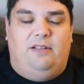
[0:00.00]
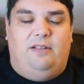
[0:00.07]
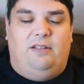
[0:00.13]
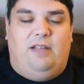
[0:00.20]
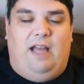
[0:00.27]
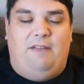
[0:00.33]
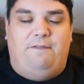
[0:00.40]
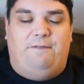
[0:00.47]

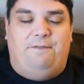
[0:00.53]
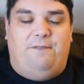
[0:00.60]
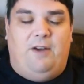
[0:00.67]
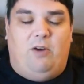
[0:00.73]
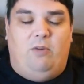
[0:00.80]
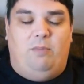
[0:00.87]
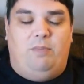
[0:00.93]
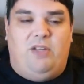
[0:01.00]
I've
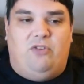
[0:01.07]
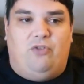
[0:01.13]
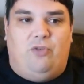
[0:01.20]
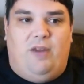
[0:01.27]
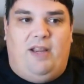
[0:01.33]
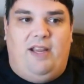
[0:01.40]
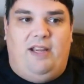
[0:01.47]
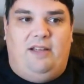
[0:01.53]
felt
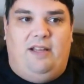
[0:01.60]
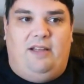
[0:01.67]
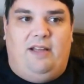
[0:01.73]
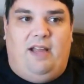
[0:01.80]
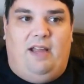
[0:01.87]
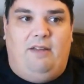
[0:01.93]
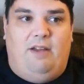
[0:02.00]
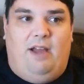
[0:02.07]
betrayed, and
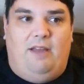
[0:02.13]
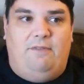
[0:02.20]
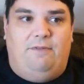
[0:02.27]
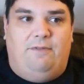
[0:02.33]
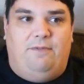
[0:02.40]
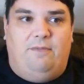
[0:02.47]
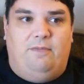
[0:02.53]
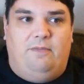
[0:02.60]
I, I've